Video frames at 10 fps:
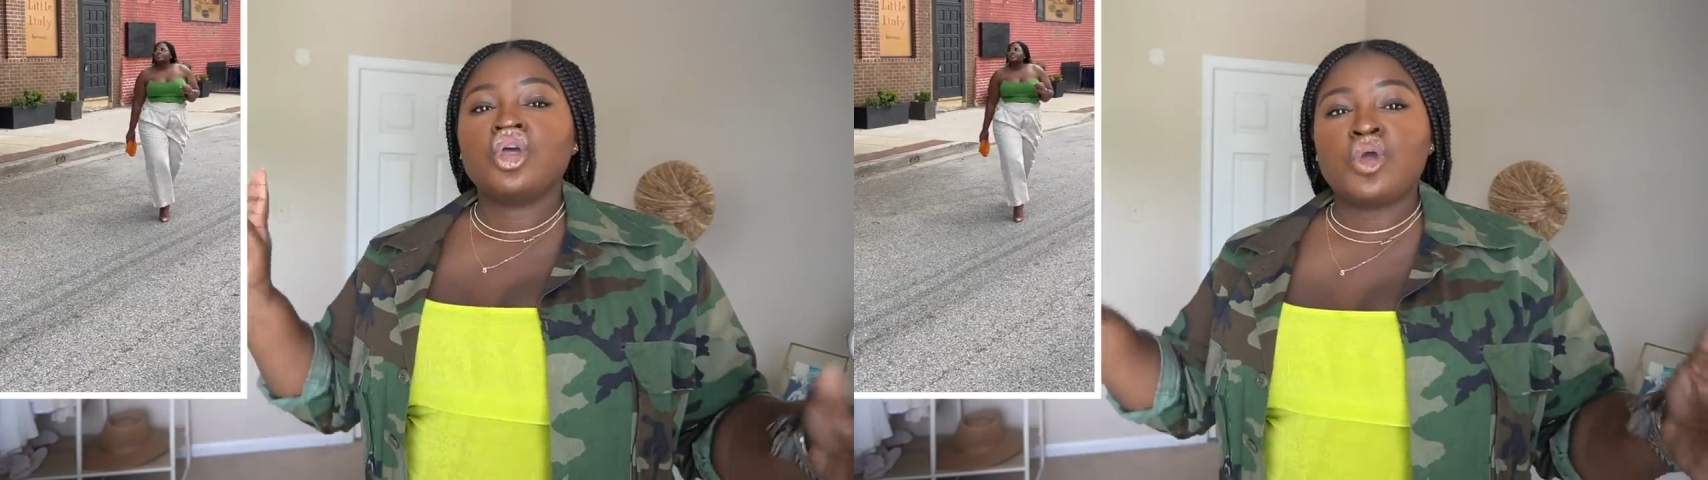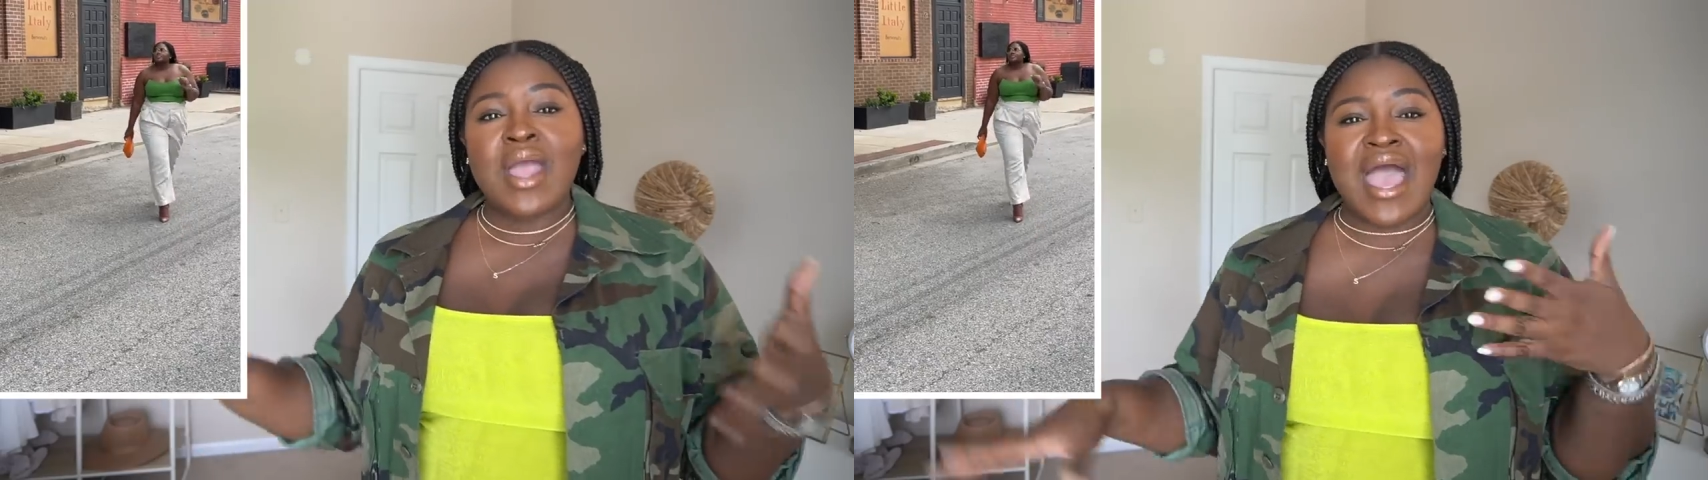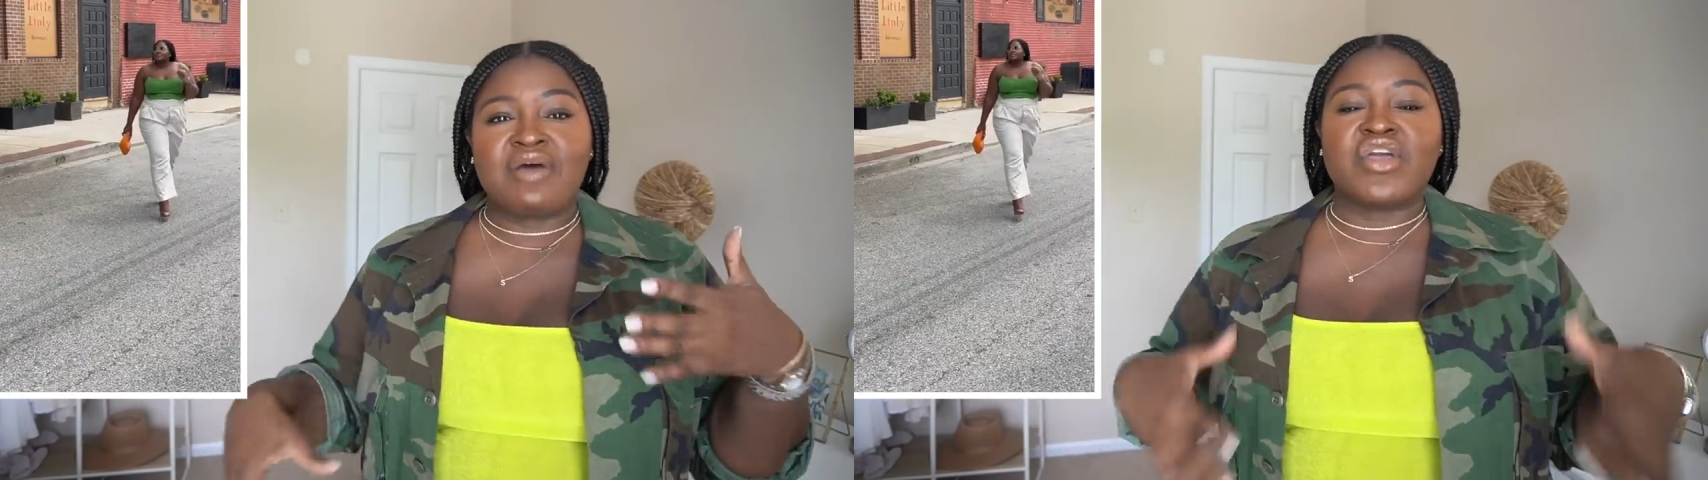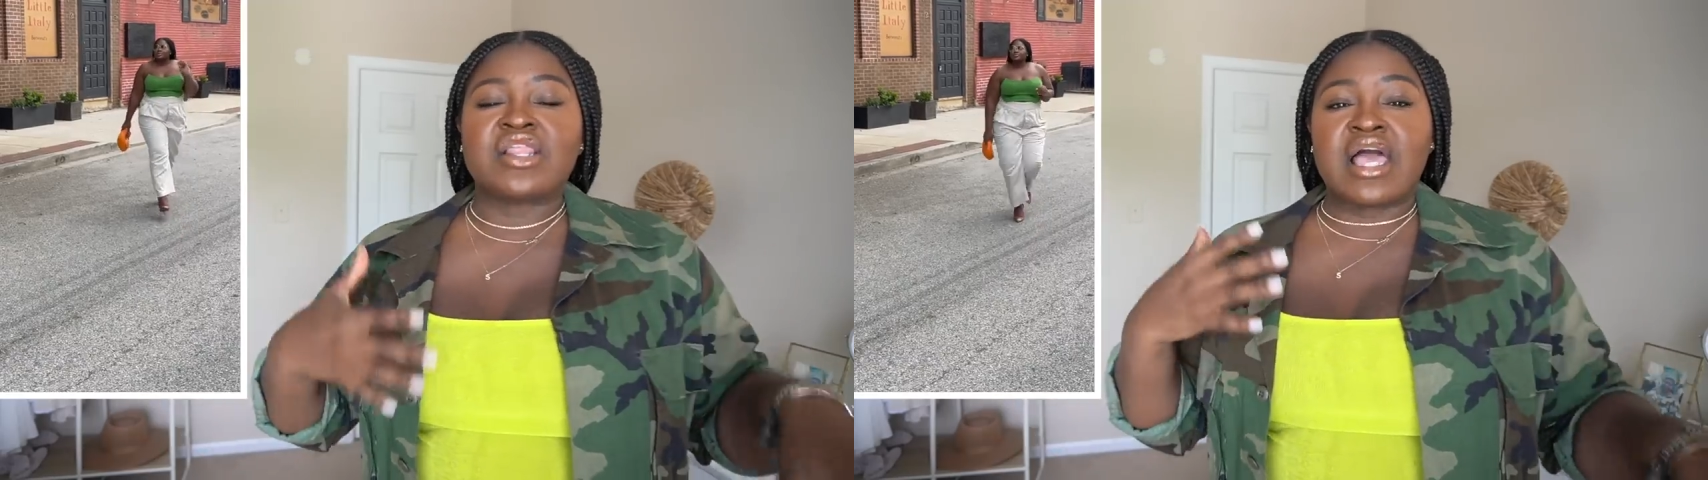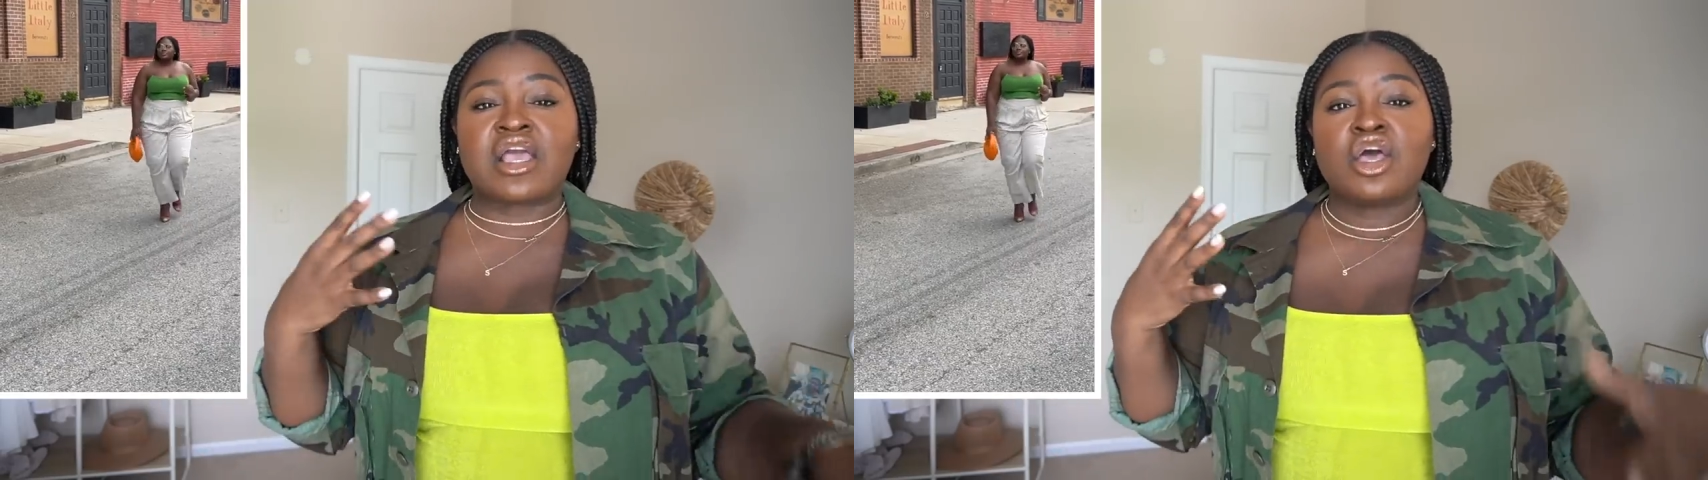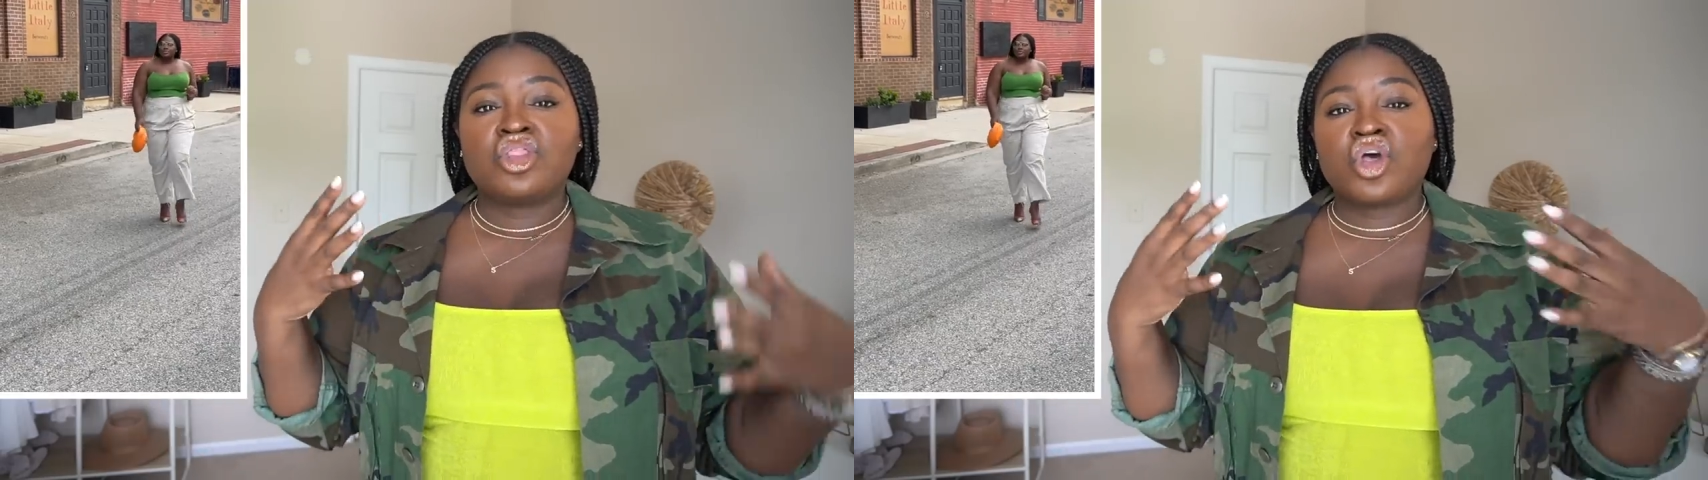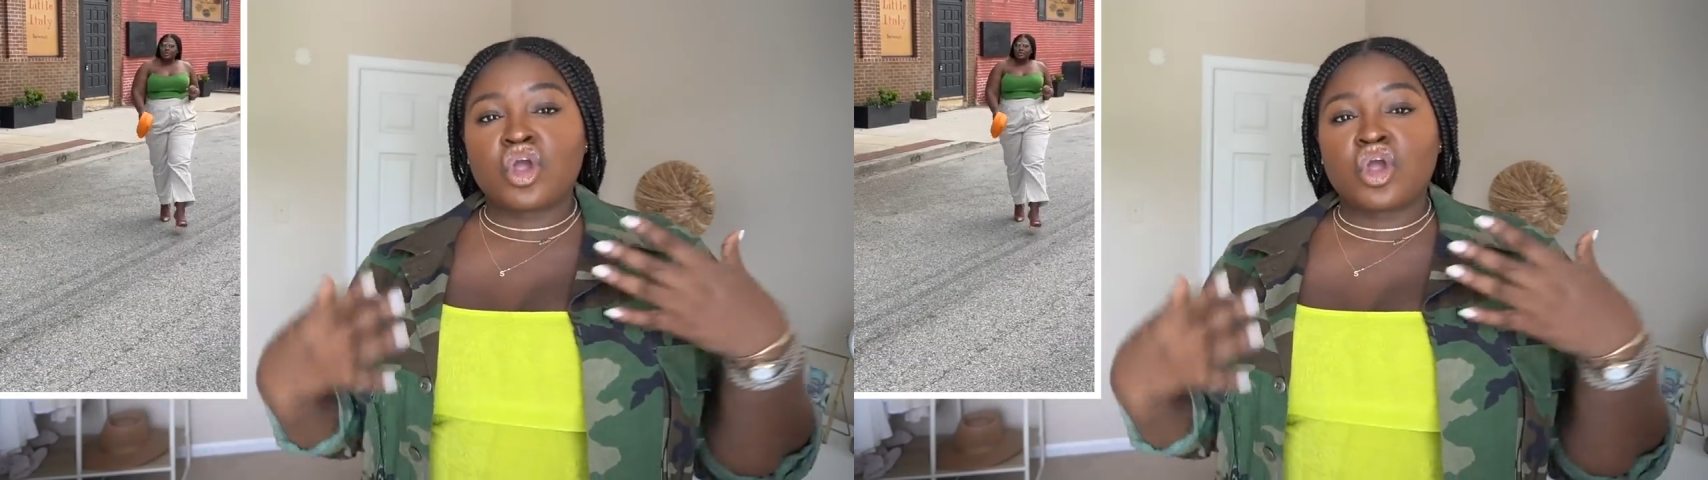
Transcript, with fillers: You're having like the